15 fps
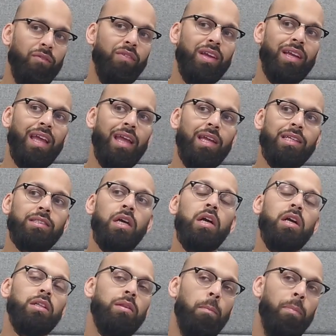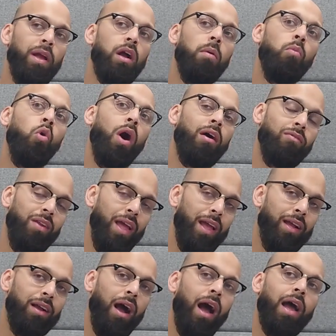I think he's the bigger, more
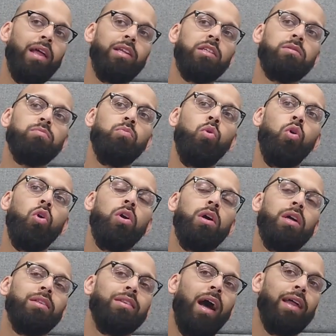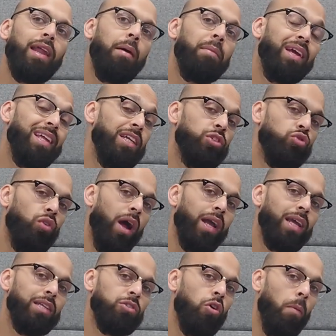athletic guy, and he's more dynamic in his
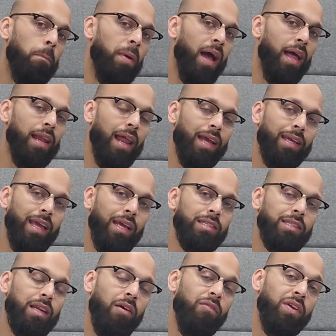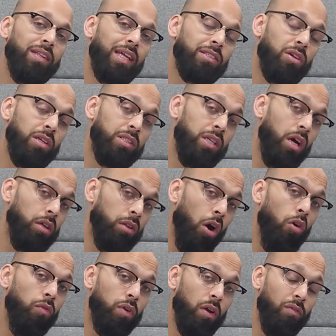striking. He's got better leg kicks, and I think that's going to set a
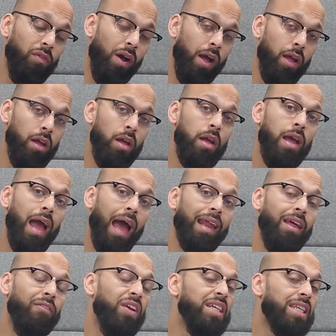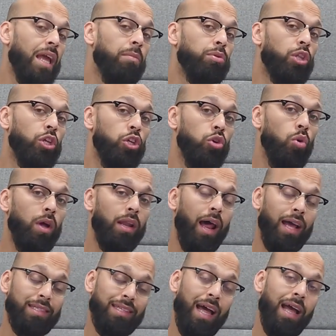toll for the fight. And if he's able to
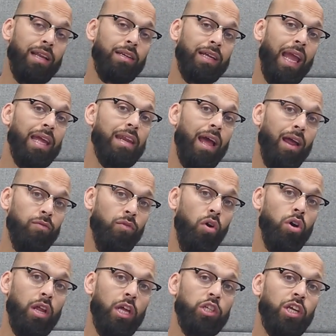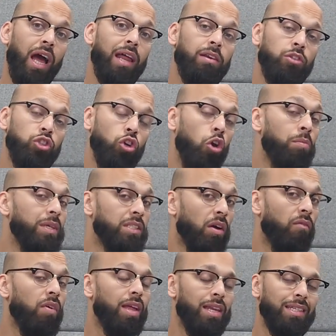utilize that and gain that advantage and show me
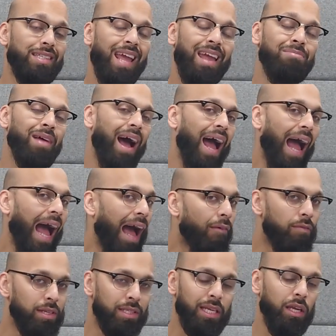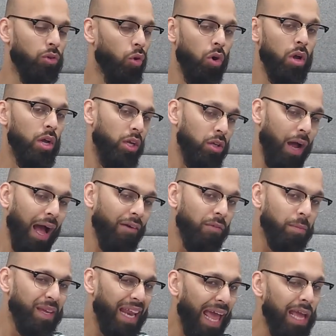something in his game that I haven't seen, or
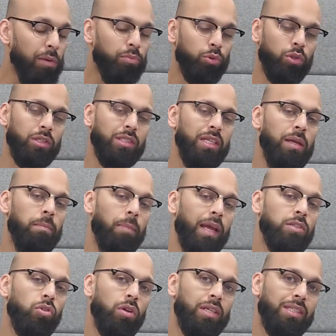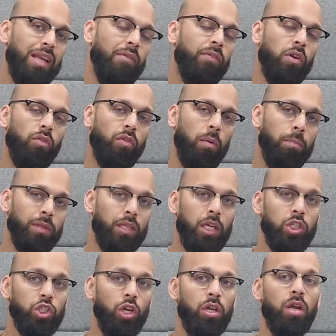haven't been able to see based on his level of
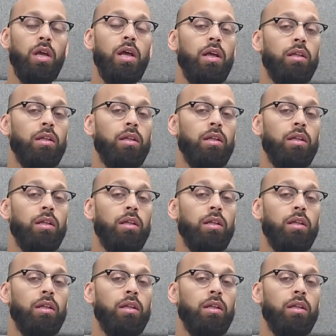competition,